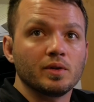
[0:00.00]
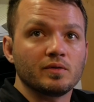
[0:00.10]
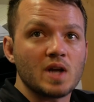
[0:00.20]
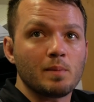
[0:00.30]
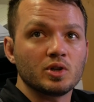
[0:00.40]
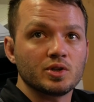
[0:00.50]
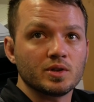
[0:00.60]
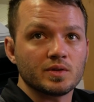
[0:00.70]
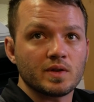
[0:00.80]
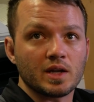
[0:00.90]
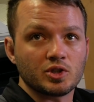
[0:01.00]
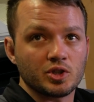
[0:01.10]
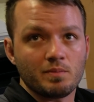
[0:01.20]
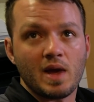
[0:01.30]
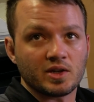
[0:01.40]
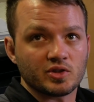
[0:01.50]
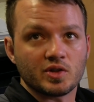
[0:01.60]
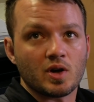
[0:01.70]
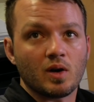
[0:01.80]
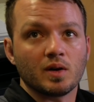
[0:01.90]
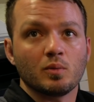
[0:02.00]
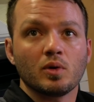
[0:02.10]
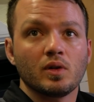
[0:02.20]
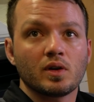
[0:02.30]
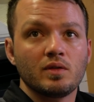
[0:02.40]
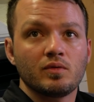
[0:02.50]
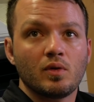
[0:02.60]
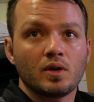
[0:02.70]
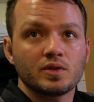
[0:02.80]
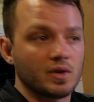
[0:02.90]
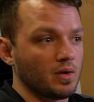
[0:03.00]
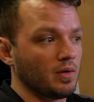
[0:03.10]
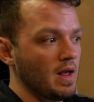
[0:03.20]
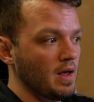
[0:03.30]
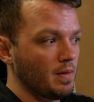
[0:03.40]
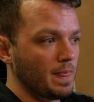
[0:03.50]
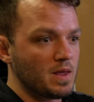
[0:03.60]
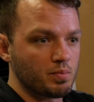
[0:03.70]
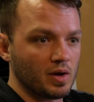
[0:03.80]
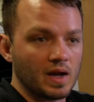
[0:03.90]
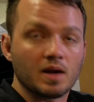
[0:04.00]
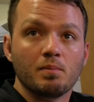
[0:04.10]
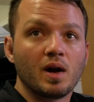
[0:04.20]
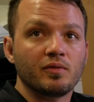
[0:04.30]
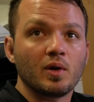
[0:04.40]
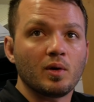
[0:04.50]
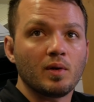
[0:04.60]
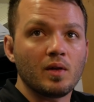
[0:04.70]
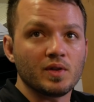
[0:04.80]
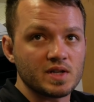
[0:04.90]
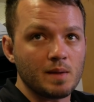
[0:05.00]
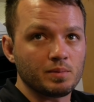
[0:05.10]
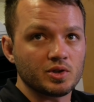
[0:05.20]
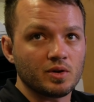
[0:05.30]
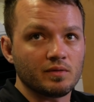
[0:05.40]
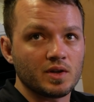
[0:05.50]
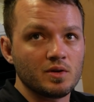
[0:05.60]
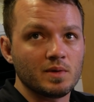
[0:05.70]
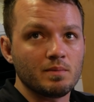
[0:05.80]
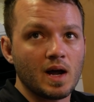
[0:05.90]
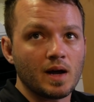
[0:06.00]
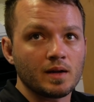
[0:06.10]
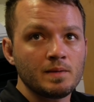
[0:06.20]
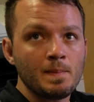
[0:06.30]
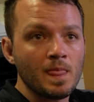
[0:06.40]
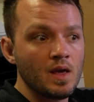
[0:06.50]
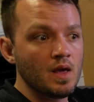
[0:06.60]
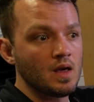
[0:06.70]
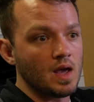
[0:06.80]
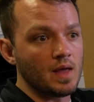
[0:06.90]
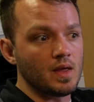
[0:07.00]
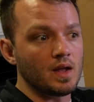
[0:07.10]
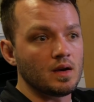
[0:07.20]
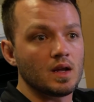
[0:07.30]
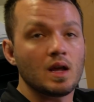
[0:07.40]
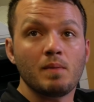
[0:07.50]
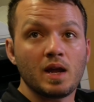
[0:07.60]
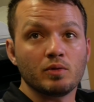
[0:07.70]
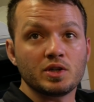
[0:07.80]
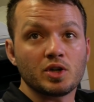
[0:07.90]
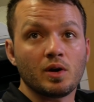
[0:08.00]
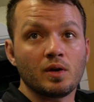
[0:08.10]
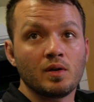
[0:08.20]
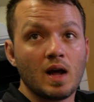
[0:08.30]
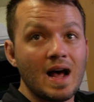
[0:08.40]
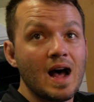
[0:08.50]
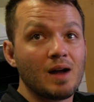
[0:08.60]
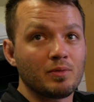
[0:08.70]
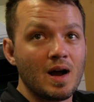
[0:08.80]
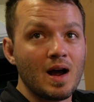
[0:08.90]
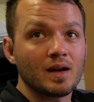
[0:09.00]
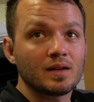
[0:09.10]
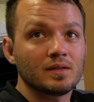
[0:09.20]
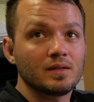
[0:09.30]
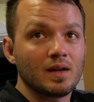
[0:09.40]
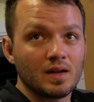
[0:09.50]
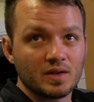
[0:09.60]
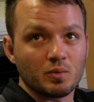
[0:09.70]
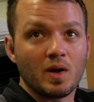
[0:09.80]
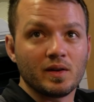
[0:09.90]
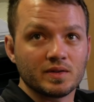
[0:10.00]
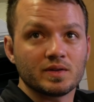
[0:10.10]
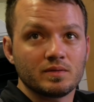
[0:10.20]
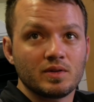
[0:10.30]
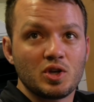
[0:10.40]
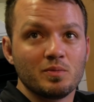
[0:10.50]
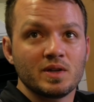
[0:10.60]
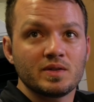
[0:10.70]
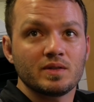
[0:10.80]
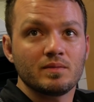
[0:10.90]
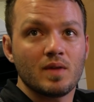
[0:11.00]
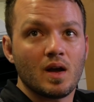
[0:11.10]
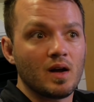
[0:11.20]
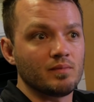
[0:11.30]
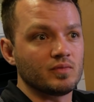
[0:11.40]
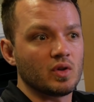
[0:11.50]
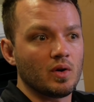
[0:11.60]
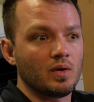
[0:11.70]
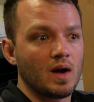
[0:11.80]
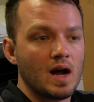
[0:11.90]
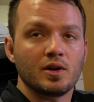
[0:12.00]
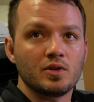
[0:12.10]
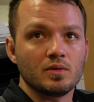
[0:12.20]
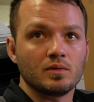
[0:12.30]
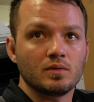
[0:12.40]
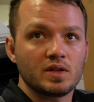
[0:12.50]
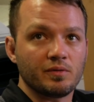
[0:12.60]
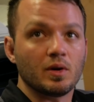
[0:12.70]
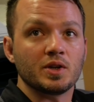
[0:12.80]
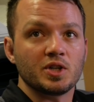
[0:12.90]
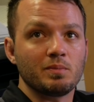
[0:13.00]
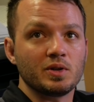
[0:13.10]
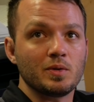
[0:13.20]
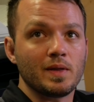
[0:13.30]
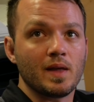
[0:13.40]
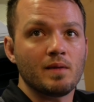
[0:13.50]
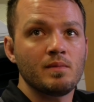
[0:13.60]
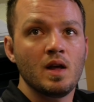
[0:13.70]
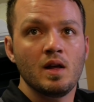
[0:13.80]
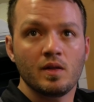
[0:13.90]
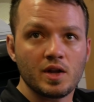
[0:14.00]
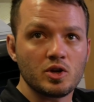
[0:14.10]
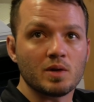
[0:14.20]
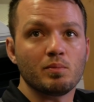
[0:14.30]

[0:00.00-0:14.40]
of temperatures that should match the target we're looking for. So you put like a buffer around the temperature of a human body, and then it may return a hot rock as well as humans. So how do you differentiate between them? Then you can